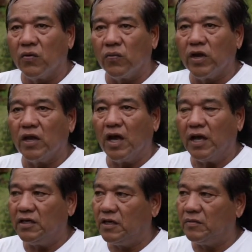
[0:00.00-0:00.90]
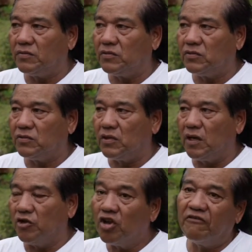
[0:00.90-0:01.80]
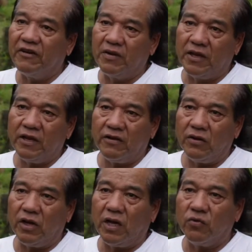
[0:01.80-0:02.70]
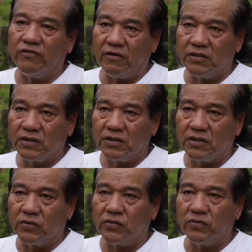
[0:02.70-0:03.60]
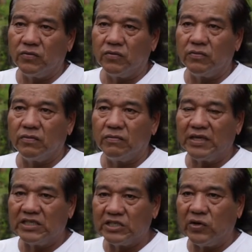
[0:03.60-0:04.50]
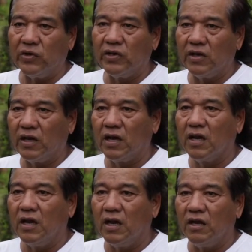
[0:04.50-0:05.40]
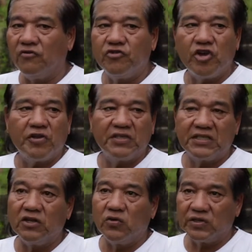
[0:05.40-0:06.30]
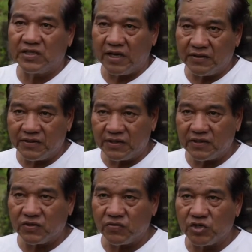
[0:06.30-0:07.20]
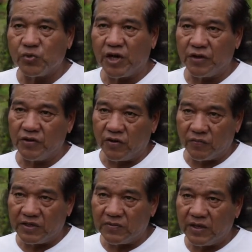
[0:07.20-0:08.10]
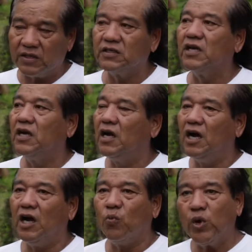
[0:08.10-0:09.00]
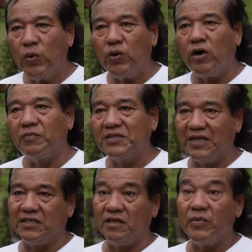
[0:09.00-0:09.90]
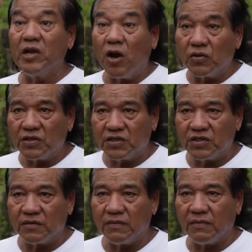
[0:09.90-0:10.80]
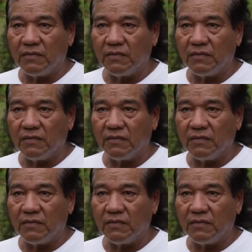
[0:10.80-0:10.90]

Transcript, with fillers: We had um, another family uh, with us. So my son and three others stayed downstairs, which we had a down basement, and we were upstairs in the main house.